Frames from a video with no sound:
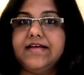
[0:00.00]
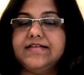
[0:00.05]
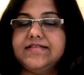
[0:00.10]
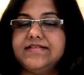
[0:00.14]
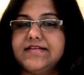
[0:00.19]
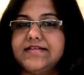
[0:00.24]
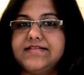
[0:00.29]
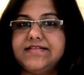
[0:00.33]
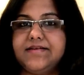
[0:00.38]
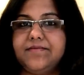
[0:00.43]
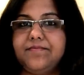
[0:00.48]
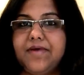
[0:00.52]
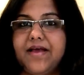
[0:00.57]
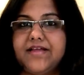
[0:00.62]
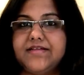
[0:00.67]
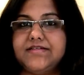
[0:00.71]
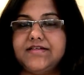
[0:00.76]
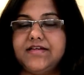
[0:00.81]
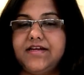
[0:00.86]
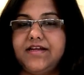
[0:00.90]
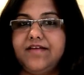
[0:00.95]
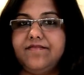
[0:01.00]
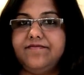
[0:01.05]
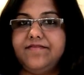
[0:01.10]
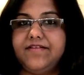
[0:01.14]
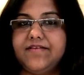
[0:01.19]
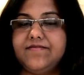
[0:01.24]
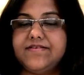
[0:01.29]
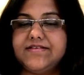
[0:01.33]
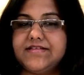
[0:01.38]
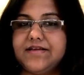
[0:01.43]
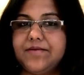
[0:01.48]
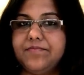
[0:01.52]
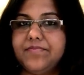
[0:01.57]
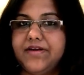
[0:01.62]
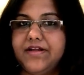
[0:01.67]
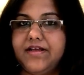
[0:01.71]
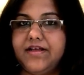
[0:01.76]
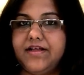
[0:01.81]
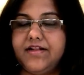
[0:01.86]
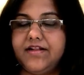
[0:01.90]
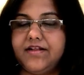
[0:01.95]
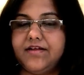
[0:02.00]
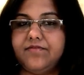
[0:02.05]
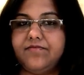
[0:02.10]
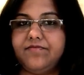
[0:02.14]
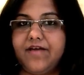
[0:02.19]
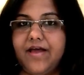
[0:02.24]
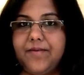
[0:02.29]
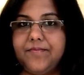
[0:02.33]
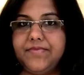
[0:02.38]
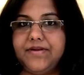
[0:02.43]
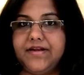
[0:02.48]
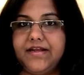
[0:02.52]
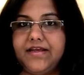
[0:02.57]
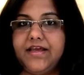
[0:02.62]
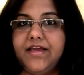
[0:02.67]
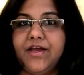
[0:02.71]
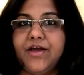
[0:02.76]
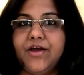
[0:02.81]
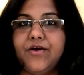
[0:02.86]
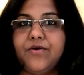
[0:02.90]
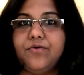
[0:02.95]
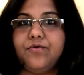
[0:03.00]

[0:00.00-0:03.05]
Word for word: Just imagine if there was somebody in the family